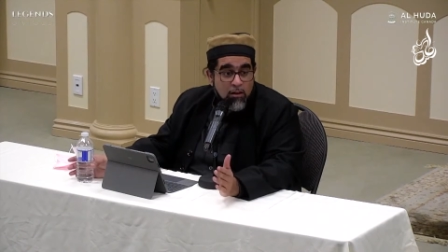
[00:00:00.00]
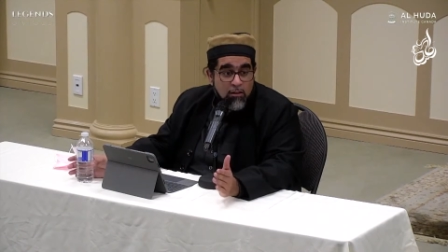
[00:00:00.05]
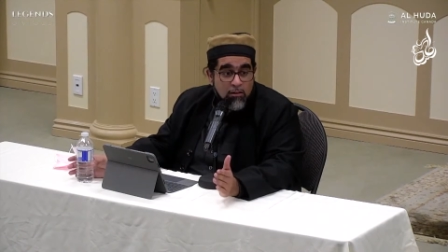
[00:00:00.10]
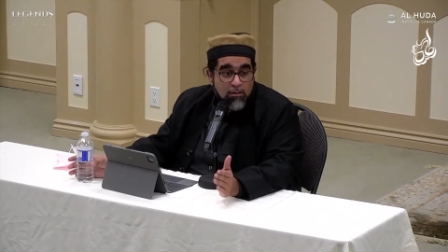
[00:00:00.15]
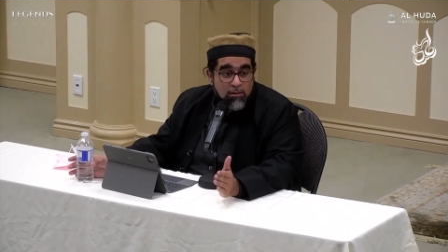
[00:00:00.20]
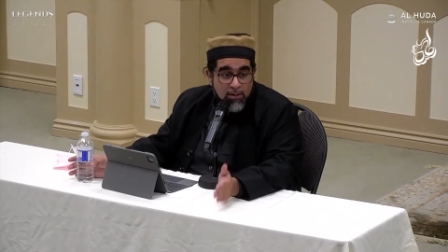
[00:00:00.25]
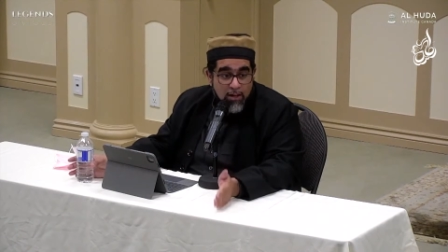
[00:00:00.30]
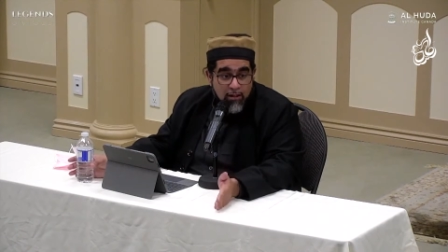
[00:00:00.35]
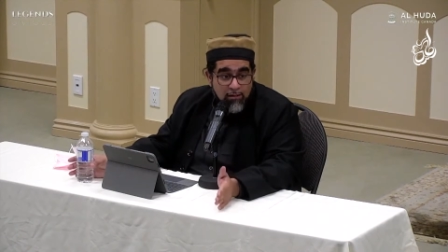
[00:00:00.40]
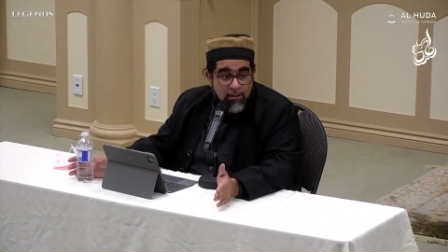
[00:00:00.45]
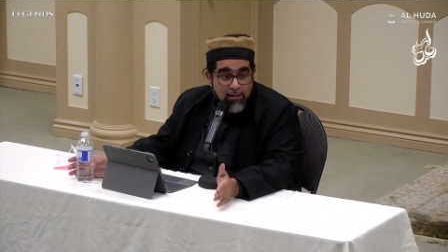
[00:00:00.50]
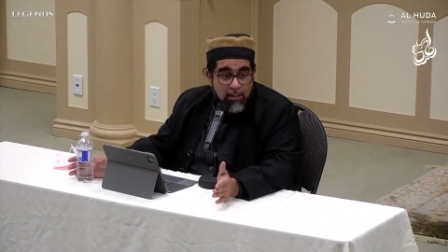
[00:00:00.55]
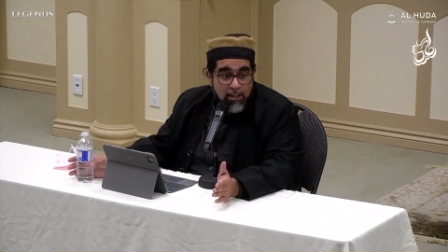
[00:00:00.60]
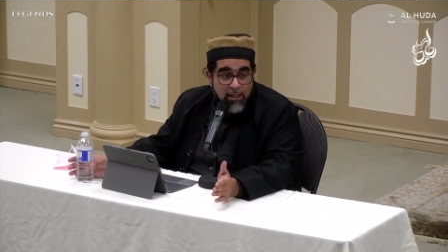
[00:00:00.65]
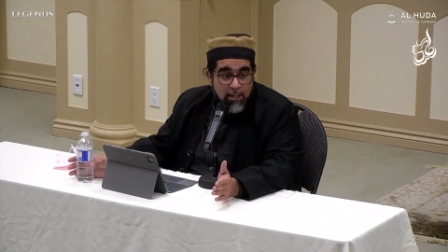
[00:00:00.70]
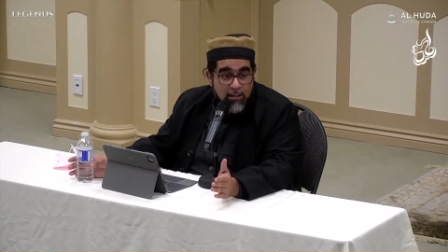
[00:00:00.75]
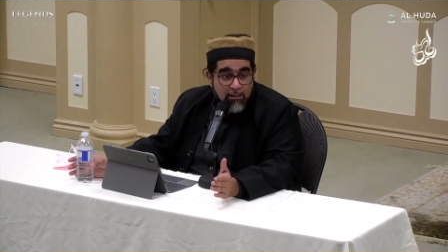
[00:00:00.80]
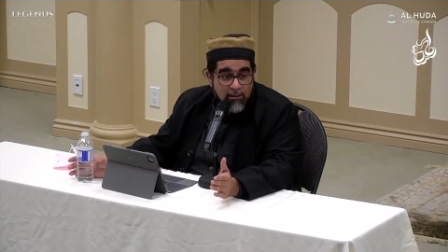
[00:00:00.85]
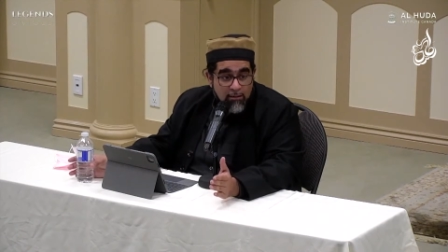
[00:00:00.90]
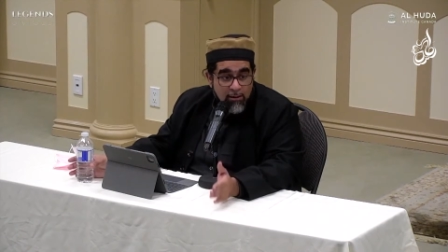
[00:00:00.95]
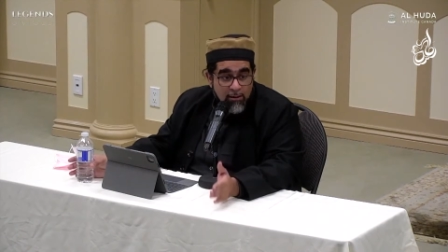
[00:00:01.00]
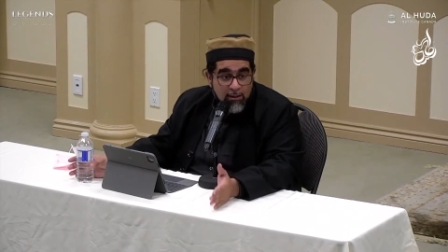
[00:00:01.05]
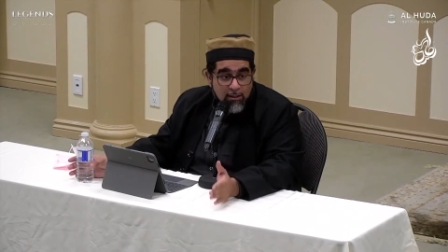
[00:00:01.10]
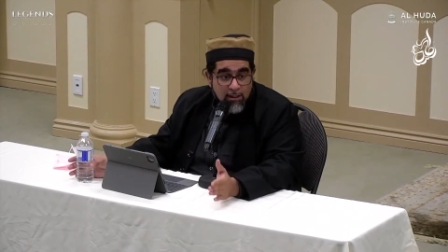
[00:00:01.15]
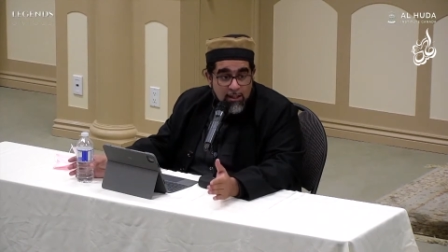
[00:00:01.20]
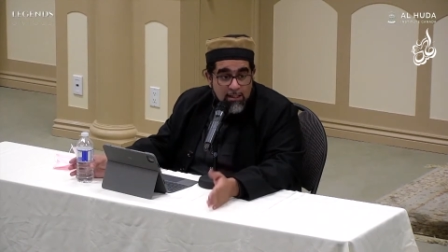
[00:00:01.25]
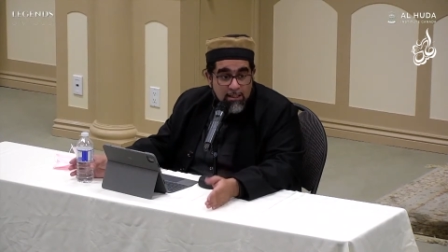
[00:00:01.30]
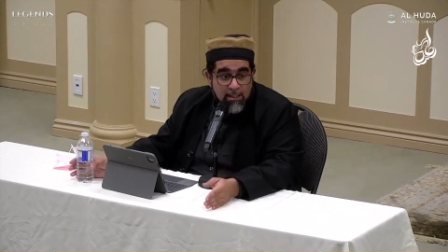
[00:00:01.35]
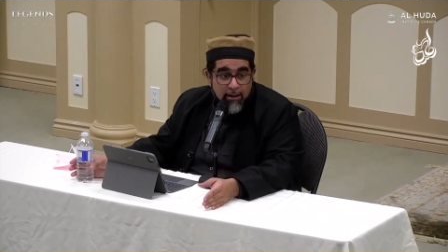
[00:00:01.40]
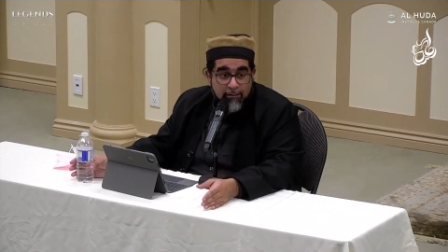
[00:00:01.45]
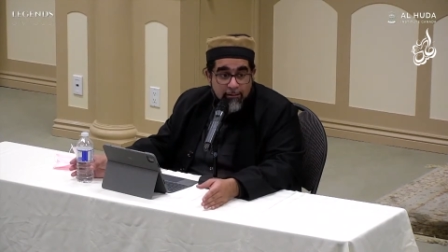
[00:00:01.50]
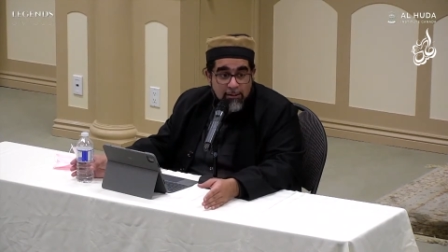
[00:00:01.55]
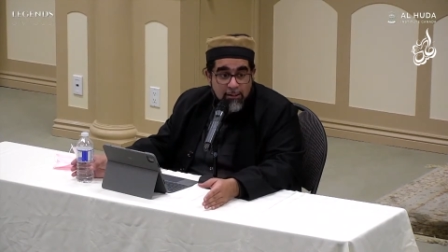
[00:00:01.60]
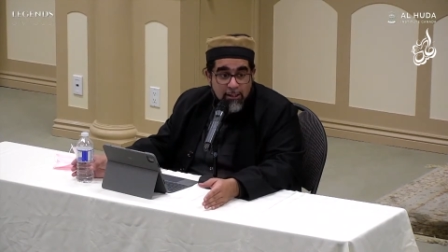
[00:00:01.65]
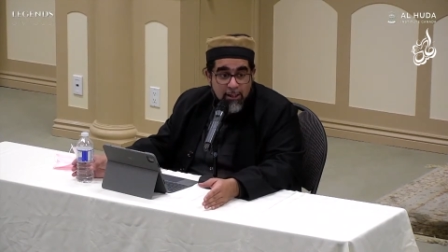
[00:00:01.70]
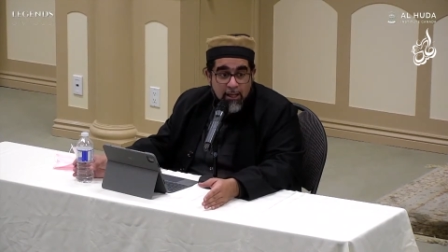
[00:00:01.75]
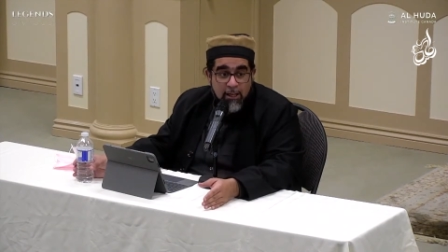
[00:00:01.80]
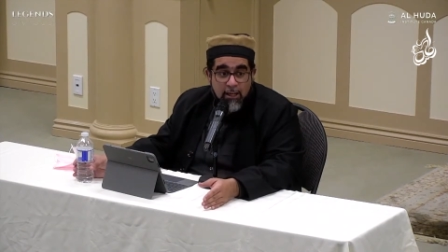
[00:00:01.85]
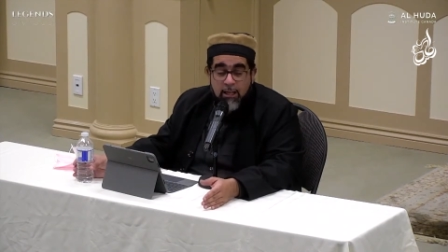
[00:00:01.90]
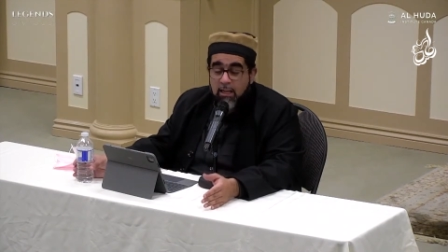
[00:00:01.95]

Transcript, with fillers: 17, 16, 17,